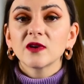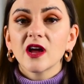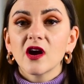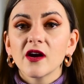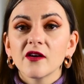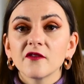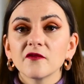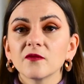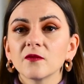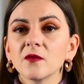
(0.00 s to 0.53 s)
Now
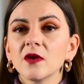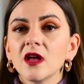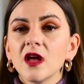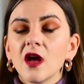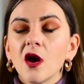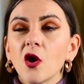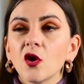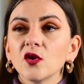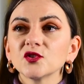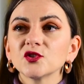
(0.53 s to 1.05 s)
I've
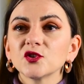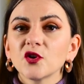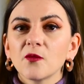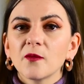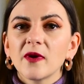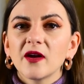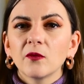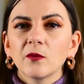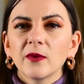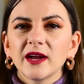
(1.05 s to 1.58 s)
also on
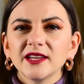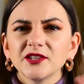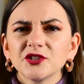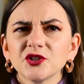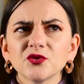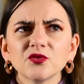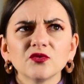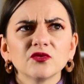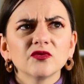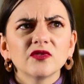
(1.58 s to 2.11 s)
my way
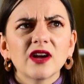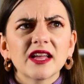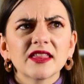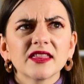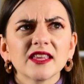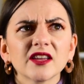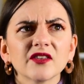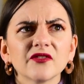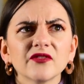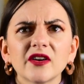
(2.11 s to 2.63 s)
to I
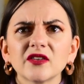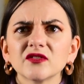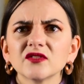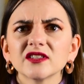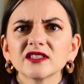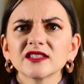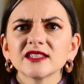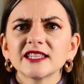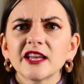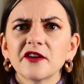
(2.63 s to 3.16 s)
think around
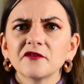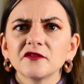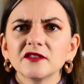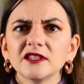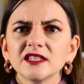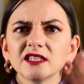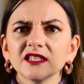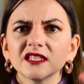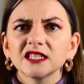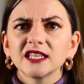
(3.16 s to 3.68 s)

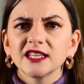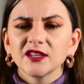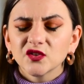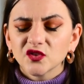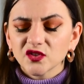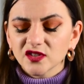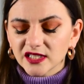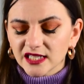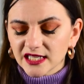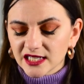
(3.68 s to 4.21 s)
70
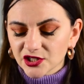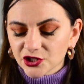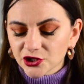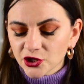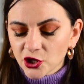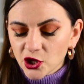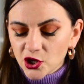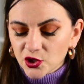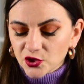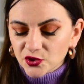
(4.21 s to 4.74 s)

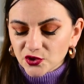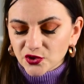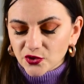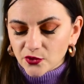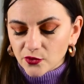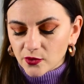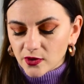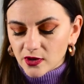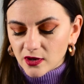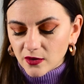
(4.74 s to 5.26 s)
sales-ish
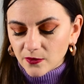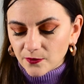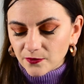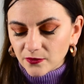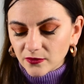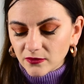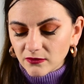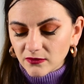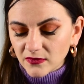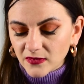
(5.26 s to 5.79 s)
so um,
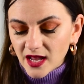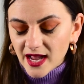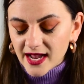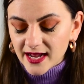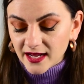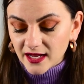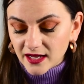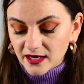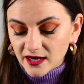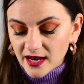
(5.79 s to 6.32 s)
I
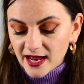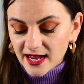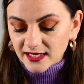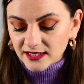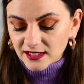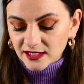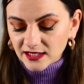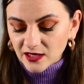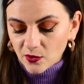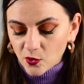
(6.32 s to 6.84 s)
can
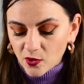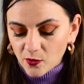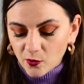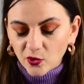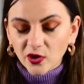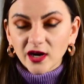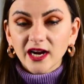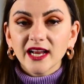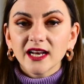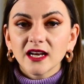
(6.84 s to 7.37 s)
ask somewhat
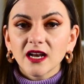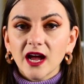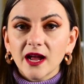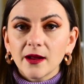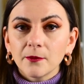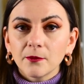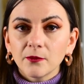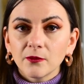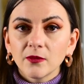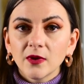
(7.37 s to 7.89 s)
more and
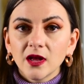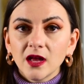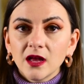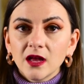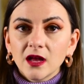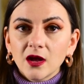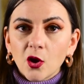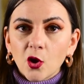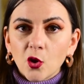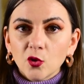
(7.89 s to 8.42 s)
I'm
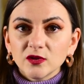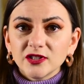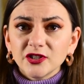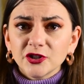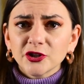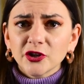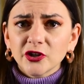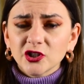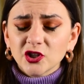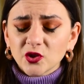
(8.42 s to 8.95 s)
only
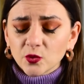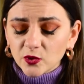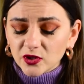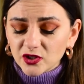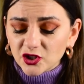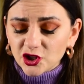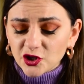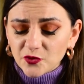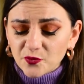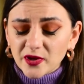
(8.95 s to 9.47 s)
charging
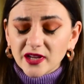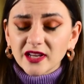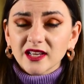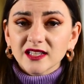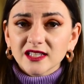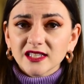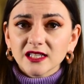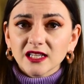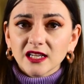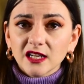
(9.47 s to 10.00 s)
what shipping
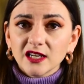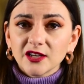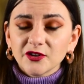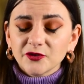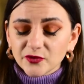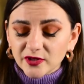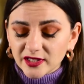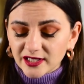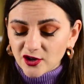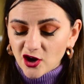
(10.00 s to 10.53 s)
is
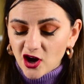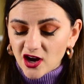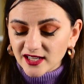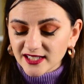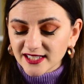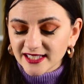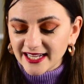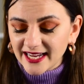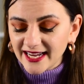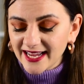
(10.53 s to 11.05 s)
literally costing